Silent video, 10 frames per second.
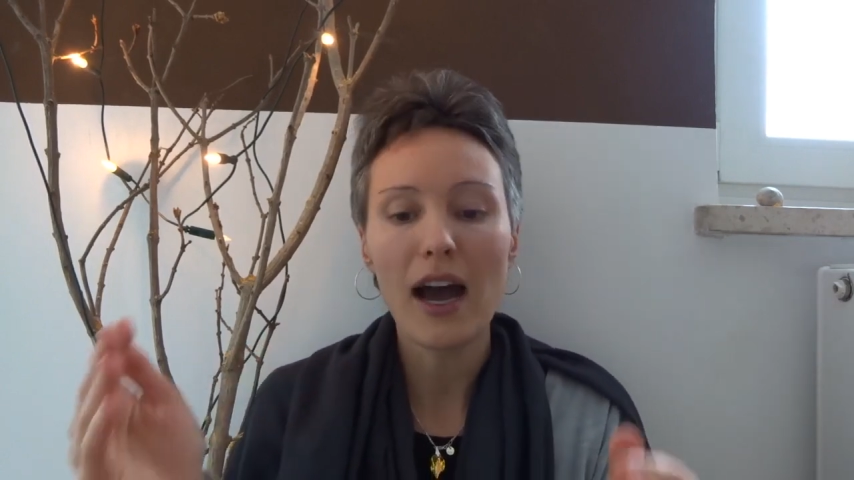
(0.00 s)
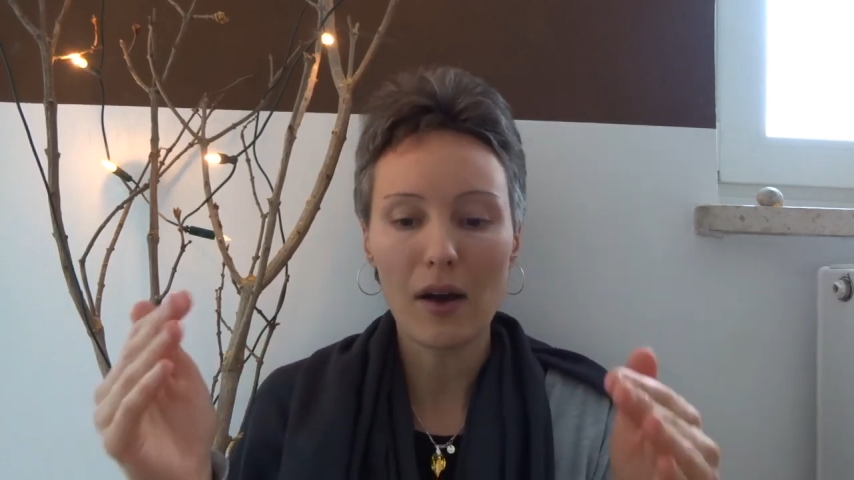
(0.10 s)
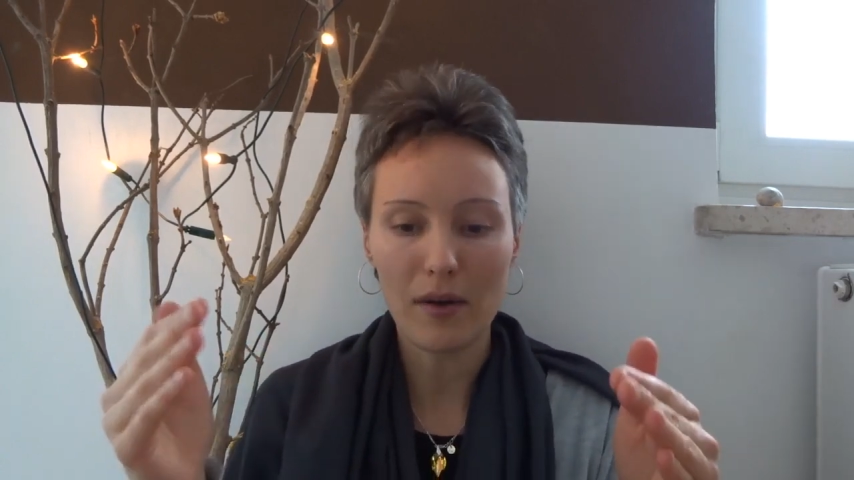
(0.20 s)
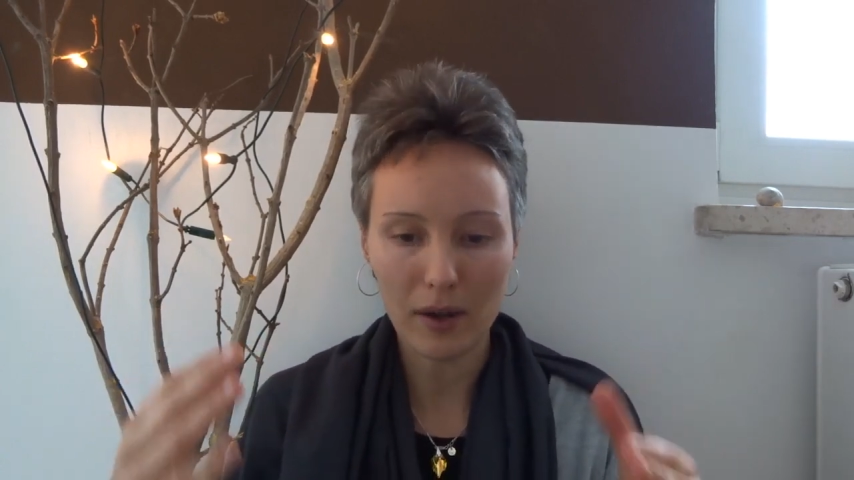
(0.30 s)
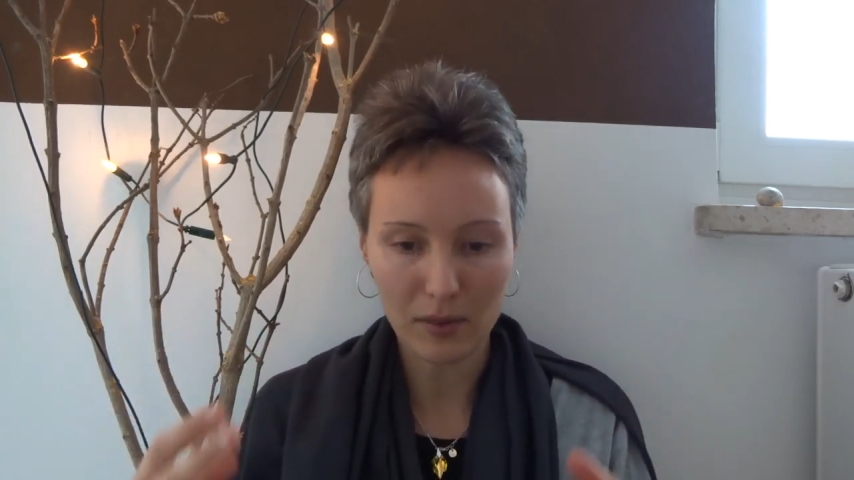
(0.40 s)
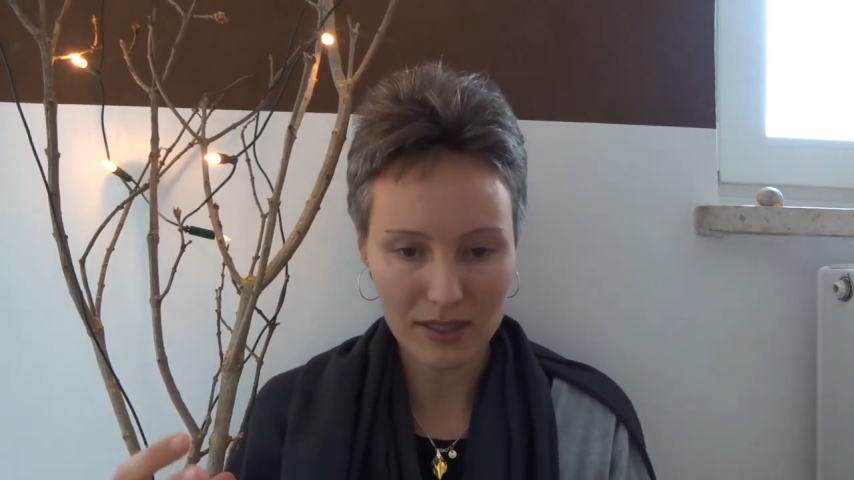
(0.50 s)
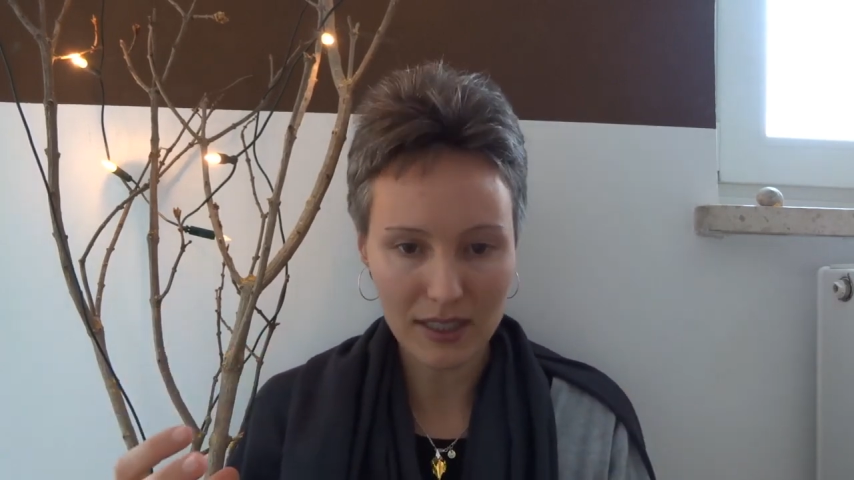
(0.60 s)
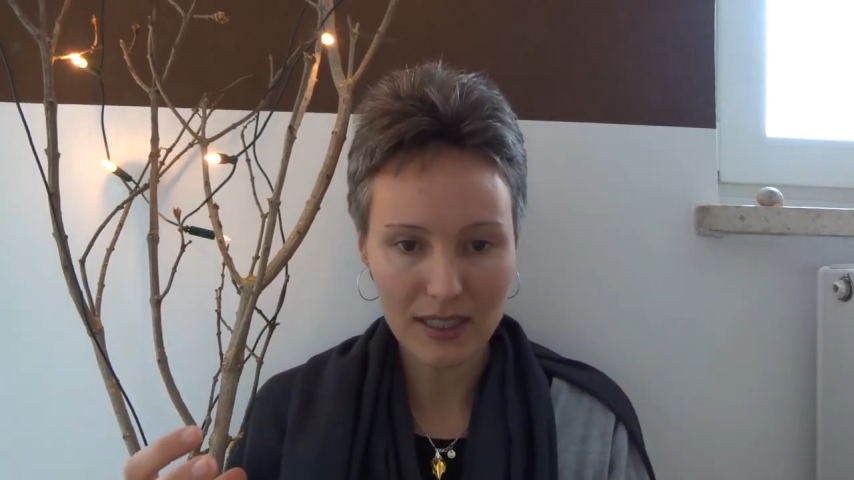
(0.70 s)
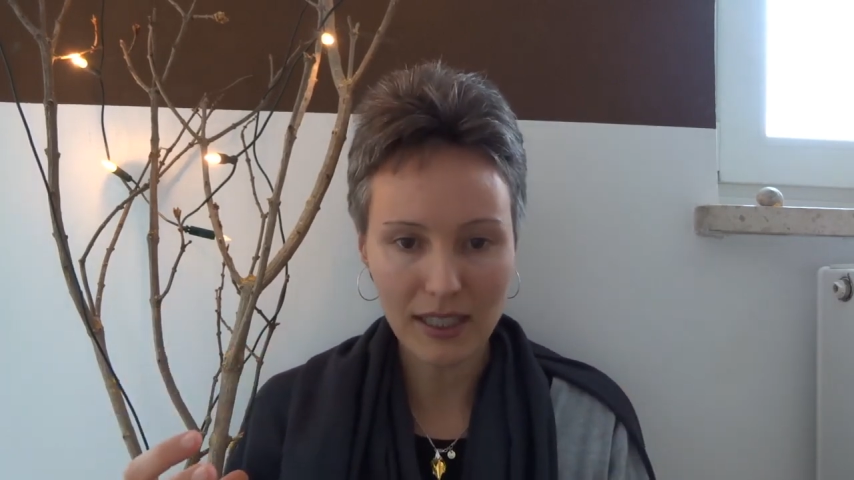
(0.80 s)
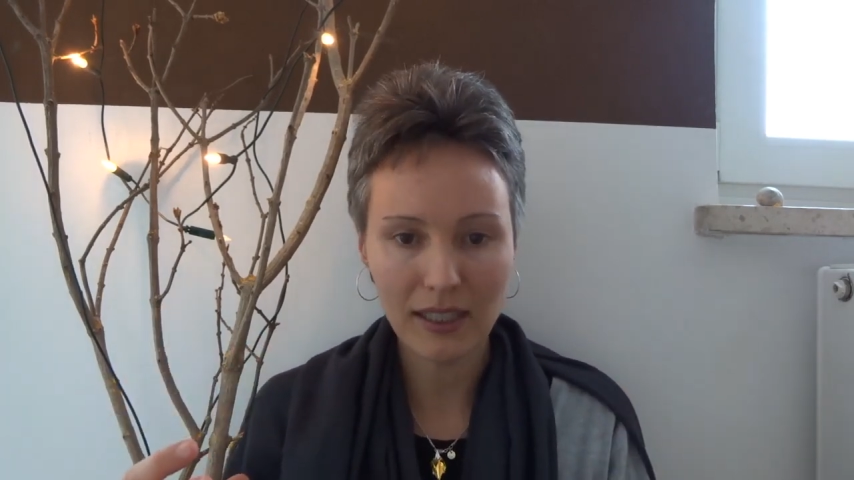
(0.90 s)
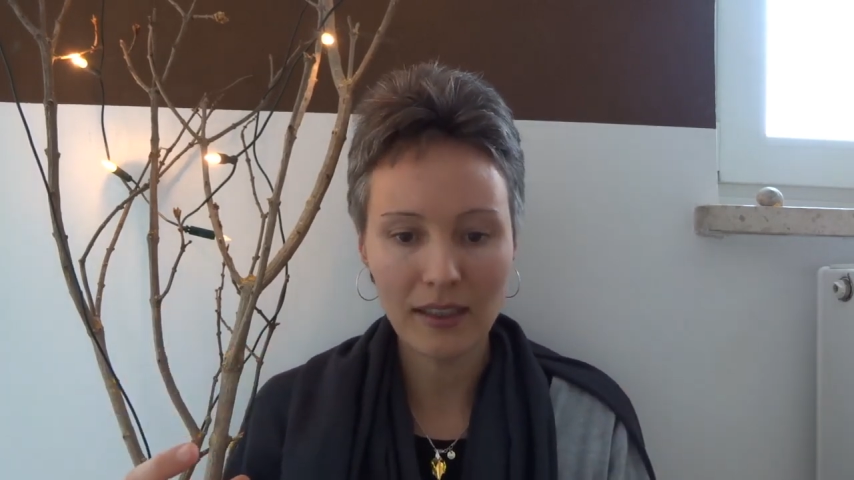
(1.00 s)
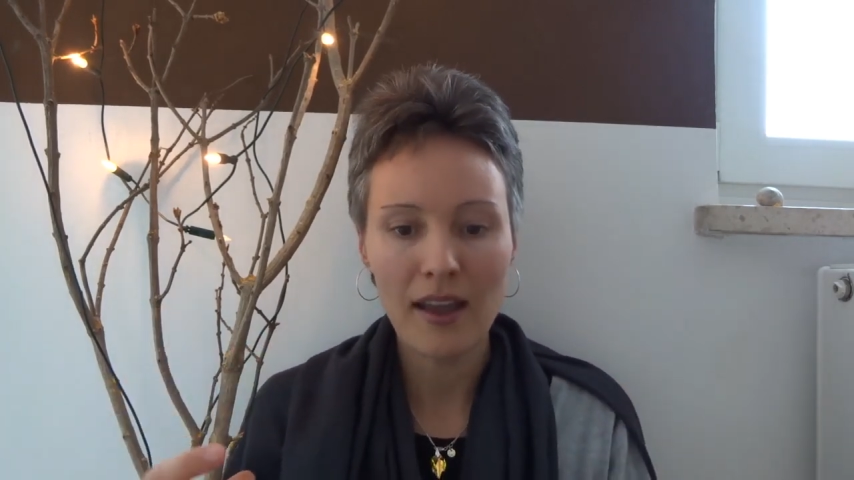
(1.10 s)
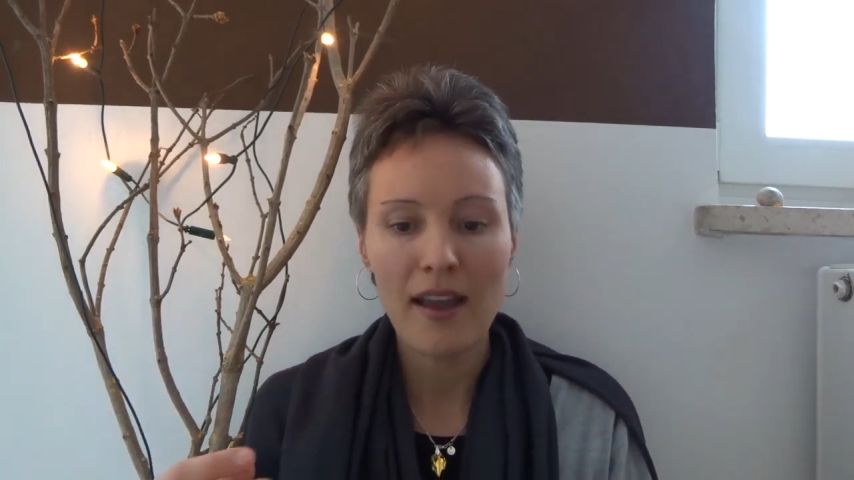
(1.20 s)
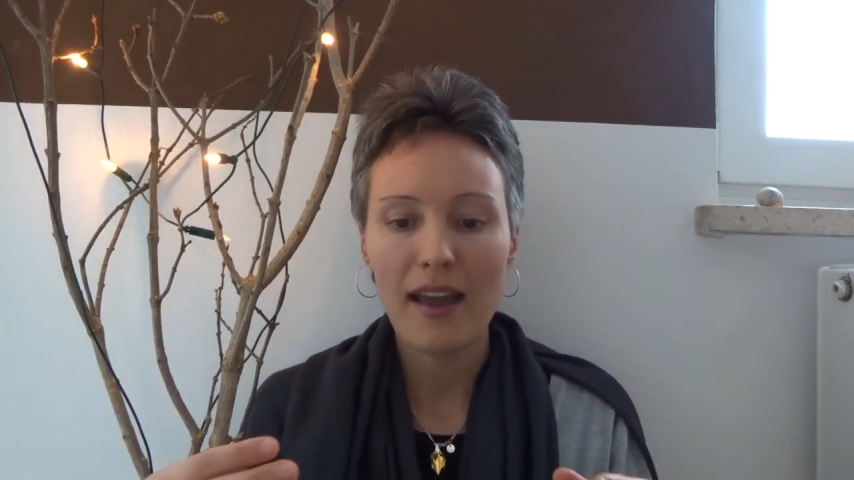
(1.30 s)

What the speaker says: how I was sitting